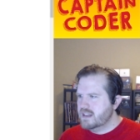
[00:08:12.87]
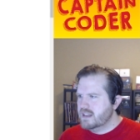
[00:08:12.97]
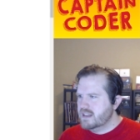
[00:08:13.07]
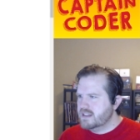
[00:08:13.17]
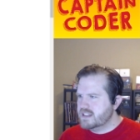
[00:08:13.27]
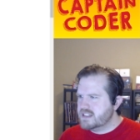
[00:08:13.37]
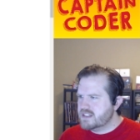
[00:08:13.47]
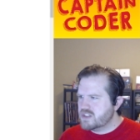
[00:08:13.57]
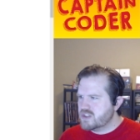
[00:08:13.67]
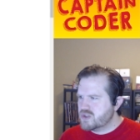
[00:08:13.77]
This
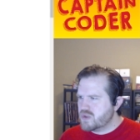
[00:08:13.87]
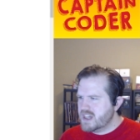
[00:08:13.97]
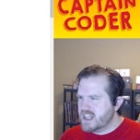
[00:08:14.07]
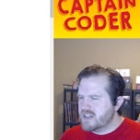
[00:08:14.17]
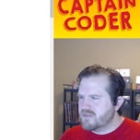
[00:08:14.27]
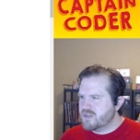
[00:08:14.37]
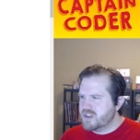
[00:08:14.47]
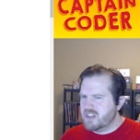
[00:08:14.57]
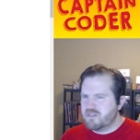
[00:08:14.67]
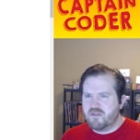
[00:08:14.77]
is shorthand for
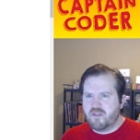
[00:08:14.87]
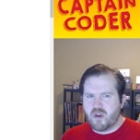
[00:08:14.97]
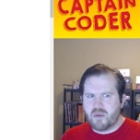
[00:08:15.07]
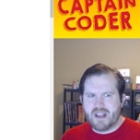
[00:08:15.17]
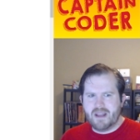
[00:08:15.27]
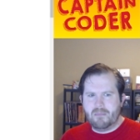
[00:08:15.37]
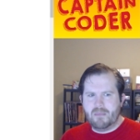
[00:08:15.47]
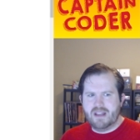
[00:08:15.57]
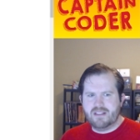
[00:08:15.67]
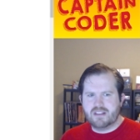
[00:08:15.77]
the format
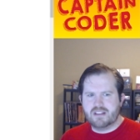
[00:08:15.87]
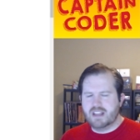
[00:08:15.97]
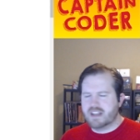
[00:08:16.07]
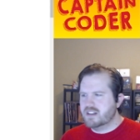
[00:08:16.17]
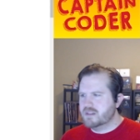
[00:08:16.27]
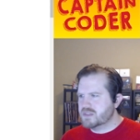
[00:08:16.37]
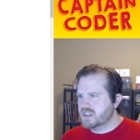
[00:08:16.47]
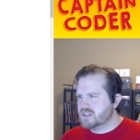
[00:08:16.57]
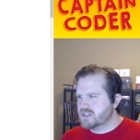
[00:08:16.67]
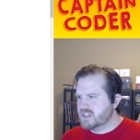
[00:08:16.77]
method that comes
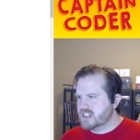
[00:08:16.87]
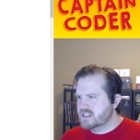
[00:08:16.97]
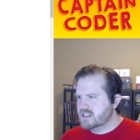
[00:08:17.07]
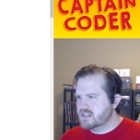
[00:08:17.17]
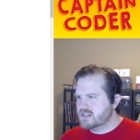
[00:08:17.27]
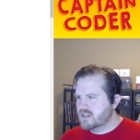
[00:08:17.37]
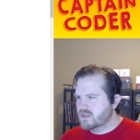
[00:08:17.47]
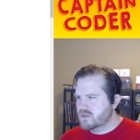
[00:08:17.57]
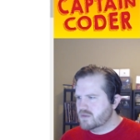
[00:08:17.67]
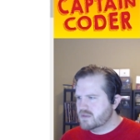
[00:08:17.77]
on strings.
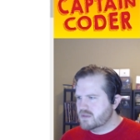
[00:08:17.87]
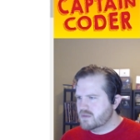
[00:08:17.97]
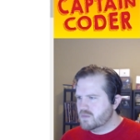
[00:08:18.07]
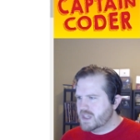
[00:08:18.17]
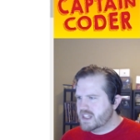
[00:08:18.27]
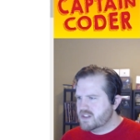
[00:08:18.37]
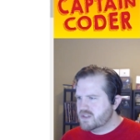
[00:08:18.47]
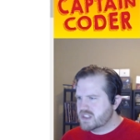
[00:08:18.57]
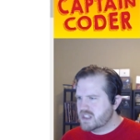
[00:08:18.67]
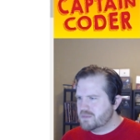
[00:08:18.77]
So we can do
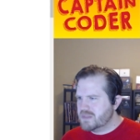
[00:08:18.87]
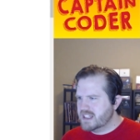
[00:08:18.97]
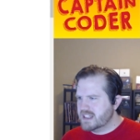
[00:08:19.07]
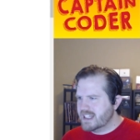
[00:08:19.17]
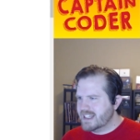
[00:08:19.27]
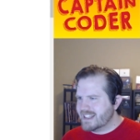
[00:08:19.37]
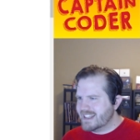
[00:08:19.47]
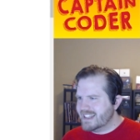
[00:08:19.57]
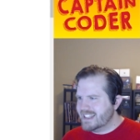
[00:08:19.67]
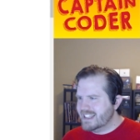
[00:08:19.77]
something like
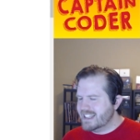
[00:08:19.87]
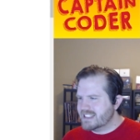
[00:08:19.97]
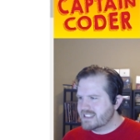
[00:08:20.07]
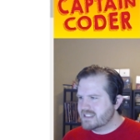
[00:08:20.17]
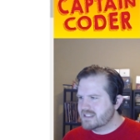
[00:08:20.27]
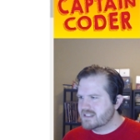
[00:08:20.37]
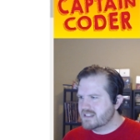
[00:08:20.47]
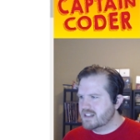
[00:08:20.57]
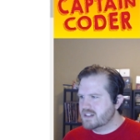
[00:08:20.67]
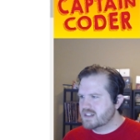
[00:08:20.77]
this.
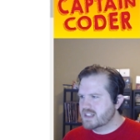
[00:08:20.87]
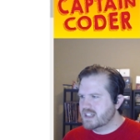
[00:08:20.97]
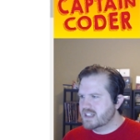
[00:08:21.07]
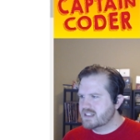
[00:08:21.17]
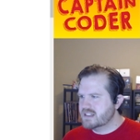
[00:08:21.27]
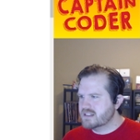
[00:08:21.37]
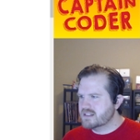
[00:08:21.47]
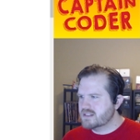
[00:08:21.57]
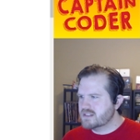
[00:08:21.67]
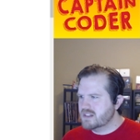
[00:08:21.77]
Okay,
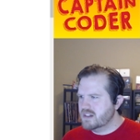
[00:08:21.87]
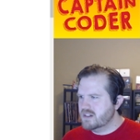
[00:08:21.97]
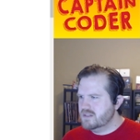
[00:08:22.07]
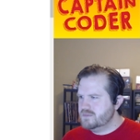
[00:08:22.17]
so